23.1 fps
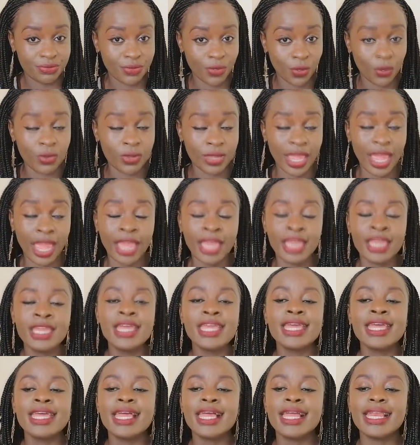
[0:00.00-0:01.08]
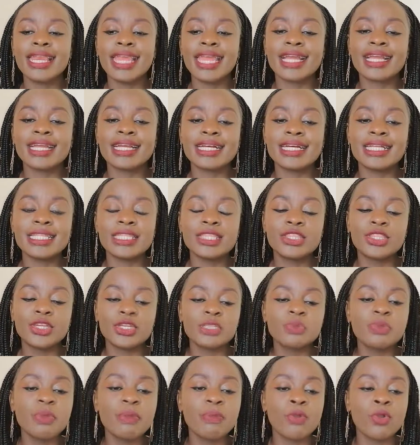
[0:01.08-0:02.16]
Okay, like
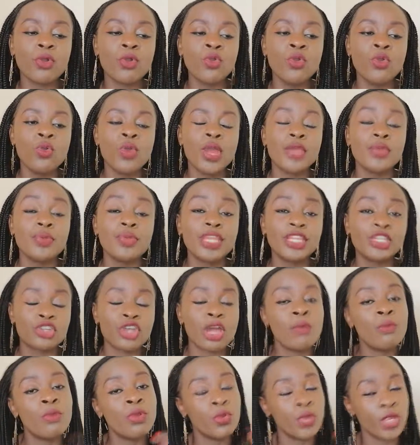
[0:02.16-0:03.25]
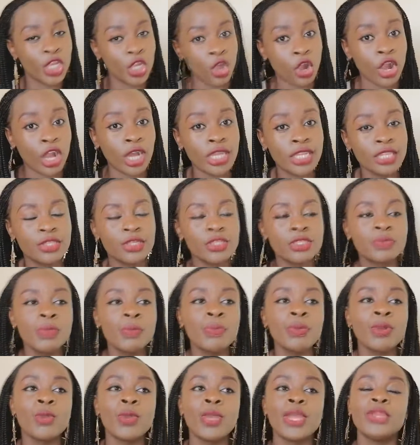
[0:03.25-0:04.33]
those people who when we're in trouble we call, those
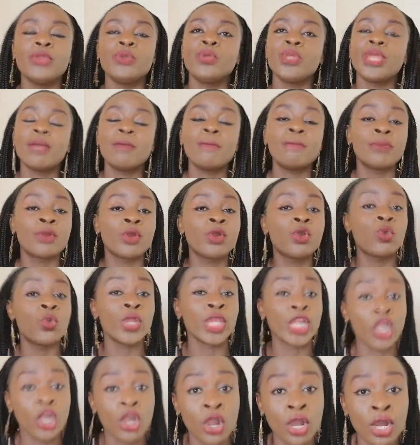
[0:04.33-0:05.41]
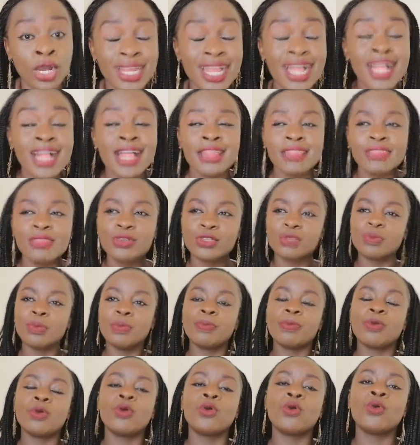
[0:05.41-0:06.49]
people when we are broke we call, those
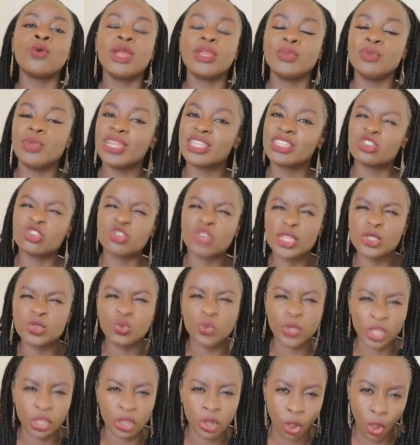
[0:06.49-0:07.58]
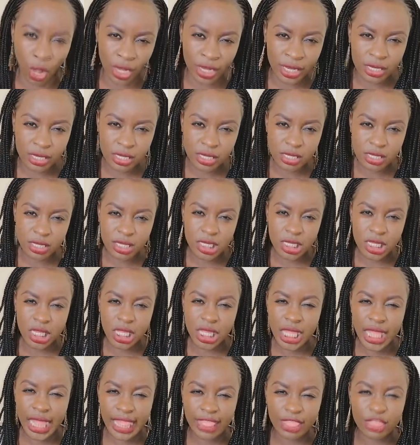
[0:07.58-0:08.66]
people when we are stressed we call.
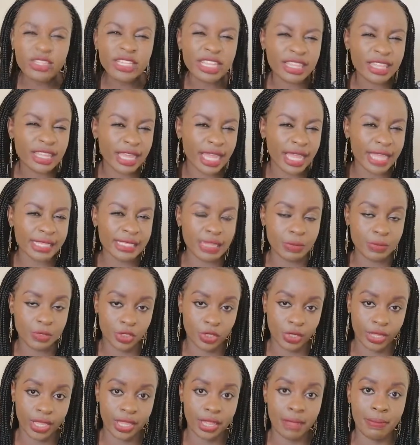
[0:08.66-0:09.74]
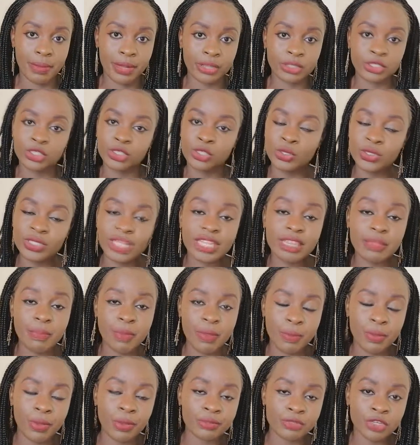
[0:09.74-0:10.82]
Those are the guys I'm talking about. Those are the
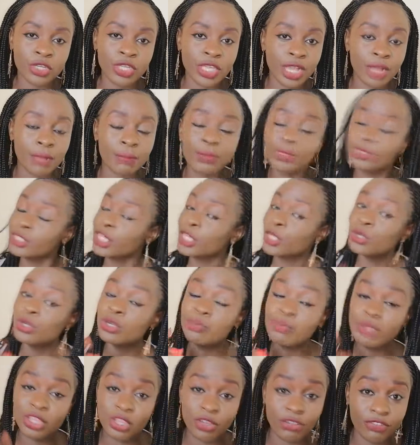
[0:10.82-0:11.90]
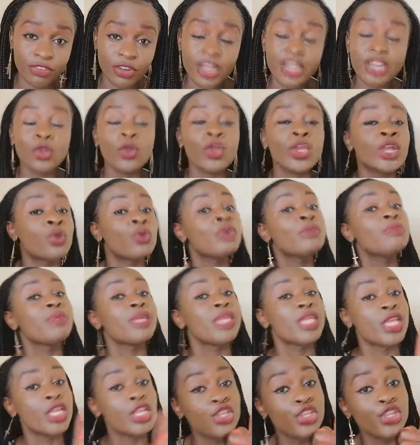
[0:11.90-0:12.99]
people I'm talking about. It could be your friend or it could be
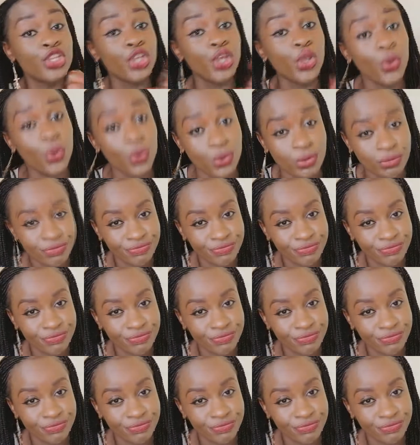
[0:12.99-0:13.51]
you.